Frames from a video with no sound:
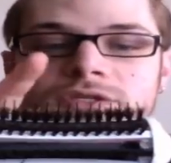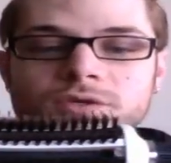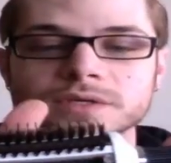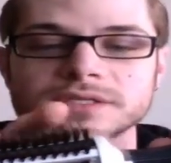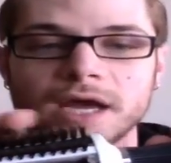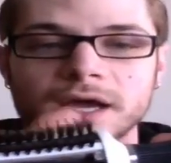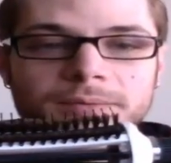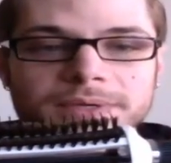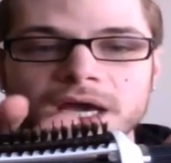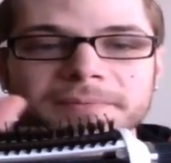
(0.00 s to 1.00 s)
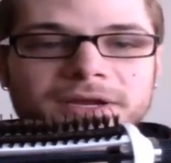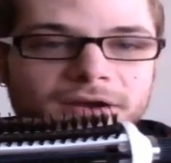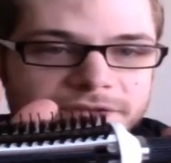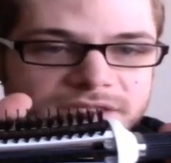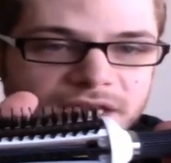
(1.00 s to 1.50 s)
so it's not going to be coming
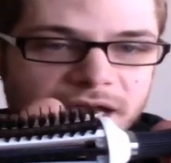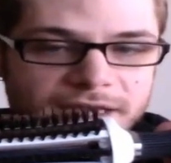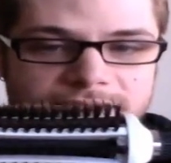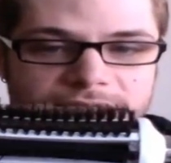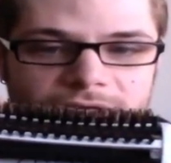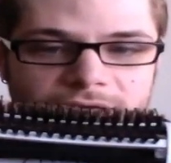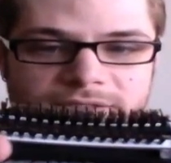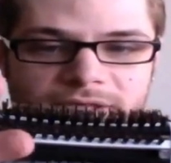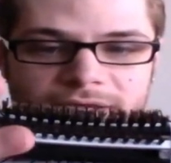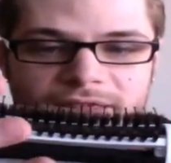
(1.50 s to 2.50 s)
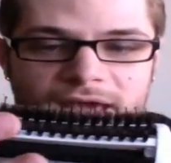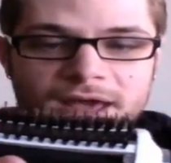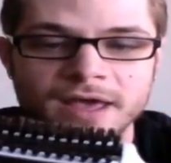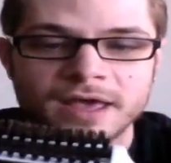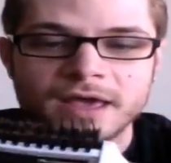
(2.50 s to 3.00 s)
off the sides and things like
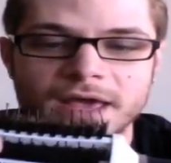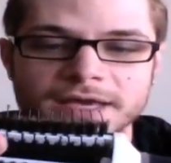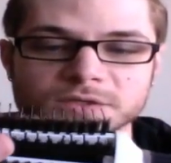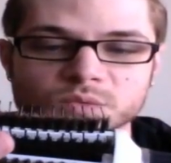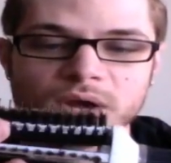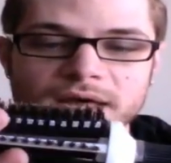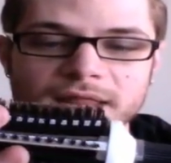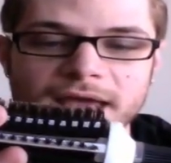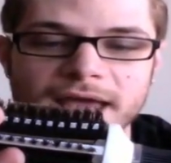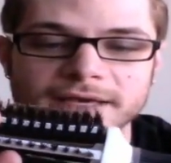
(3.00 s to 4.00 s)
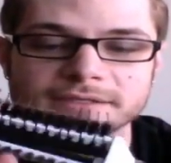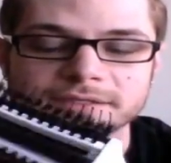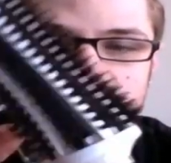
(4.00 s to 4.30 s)
that, as well as